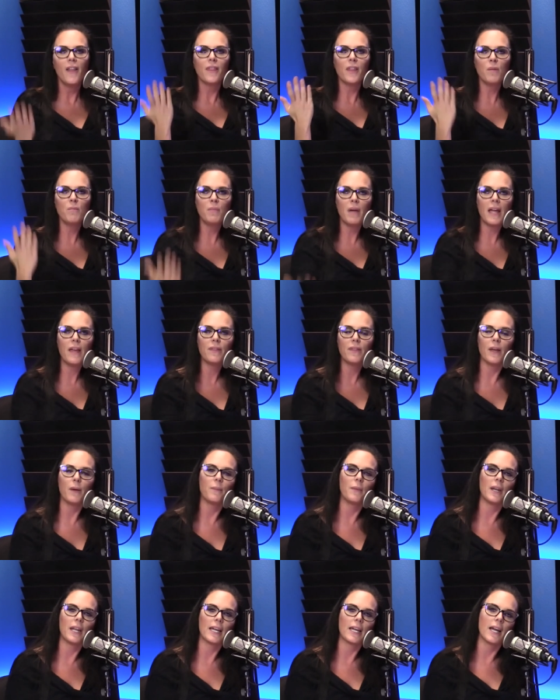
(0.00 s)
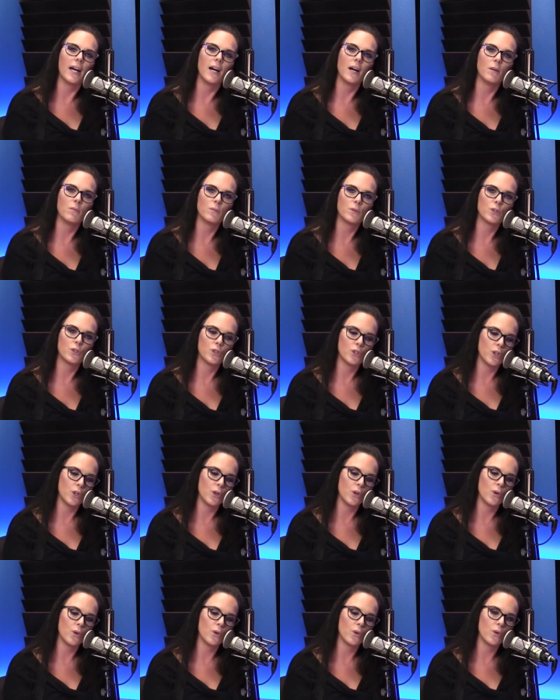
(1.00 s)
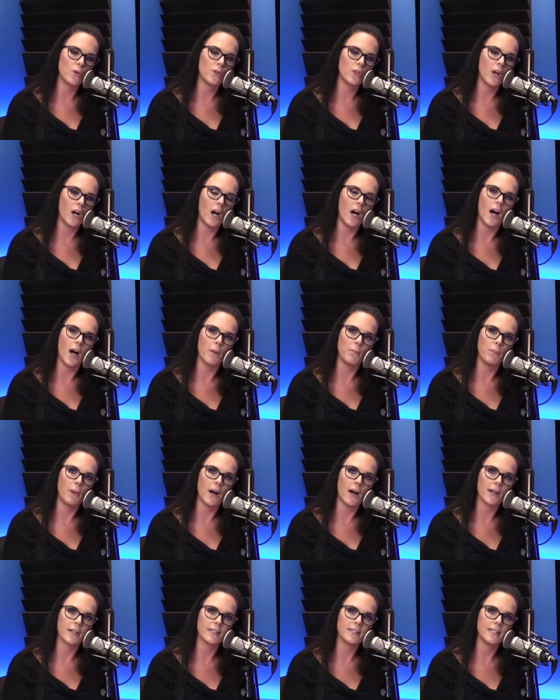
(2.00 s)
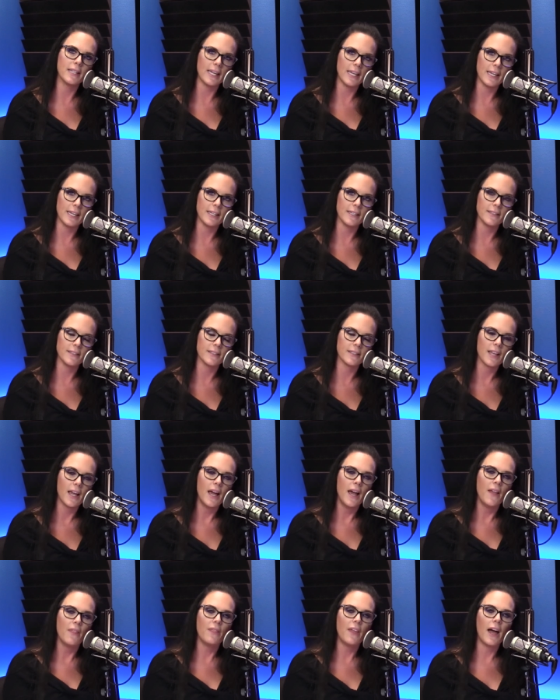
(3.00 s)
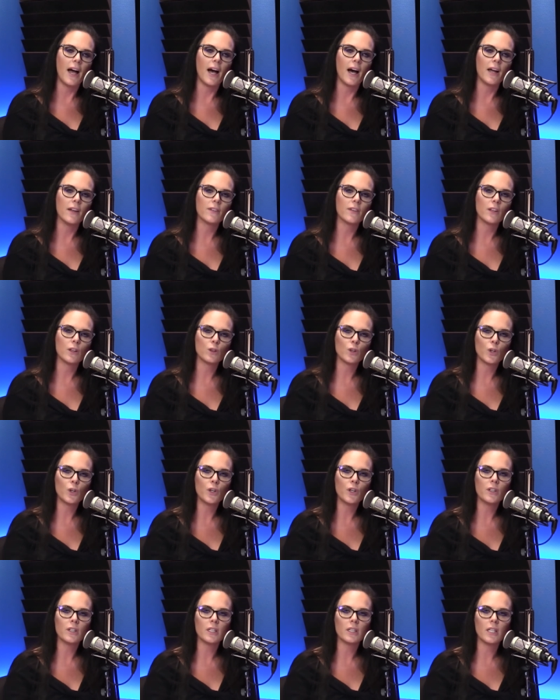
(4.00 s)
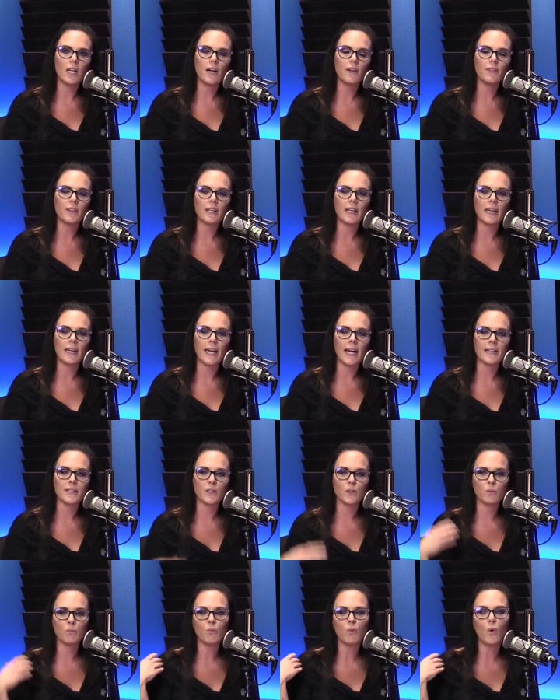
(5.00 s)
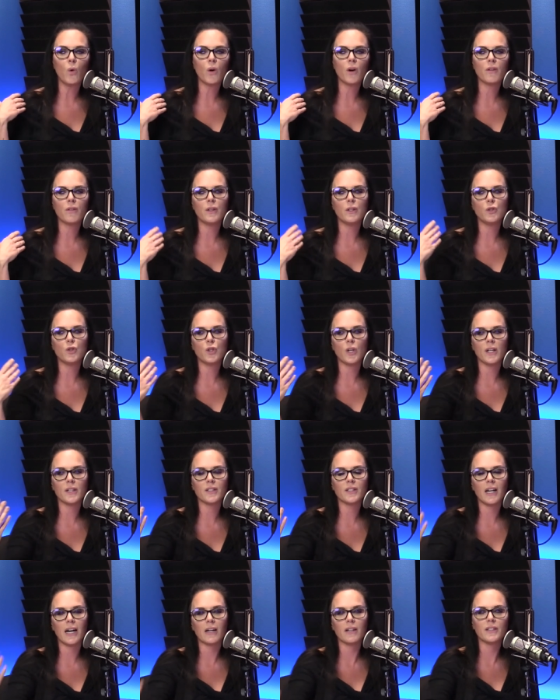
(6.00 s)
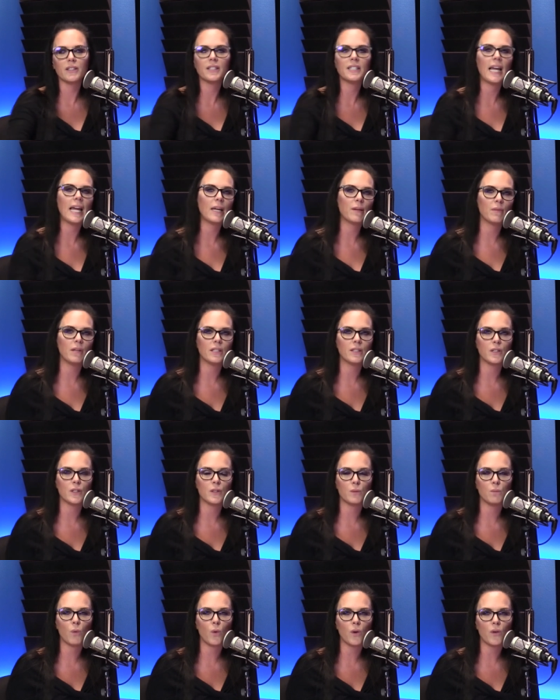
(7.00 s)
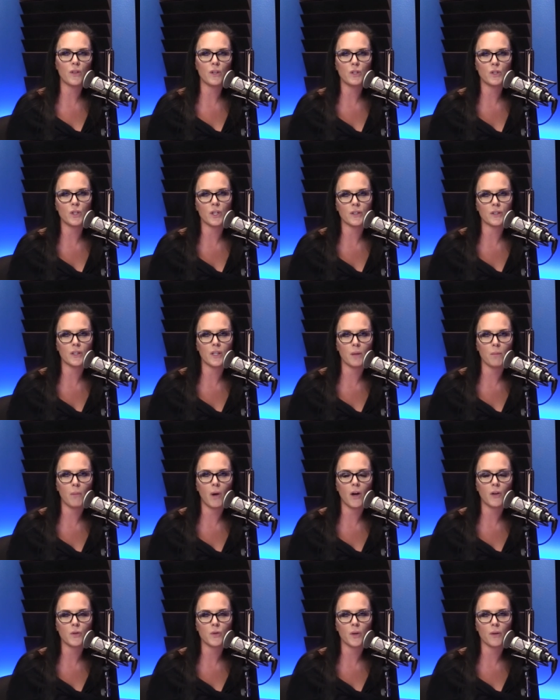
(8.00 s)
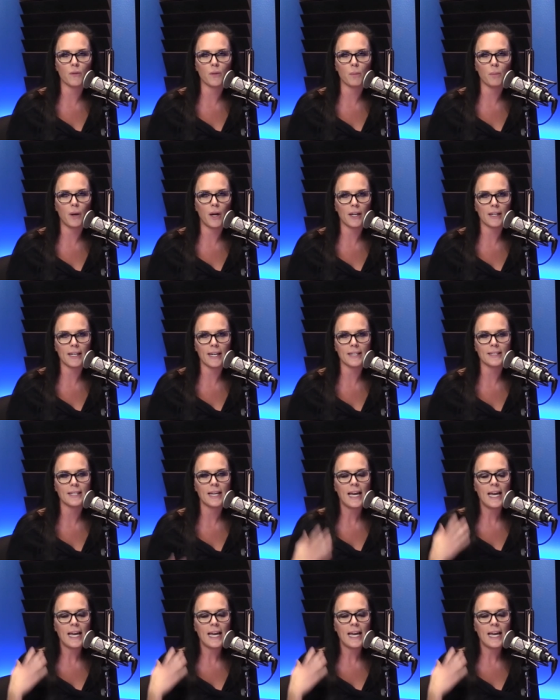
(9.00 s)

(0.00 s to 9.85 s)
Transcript: The main thing when it comes to the hot box is that the learn the love the kick ass is more than just our segments. It's more than just the mantra of the podcast.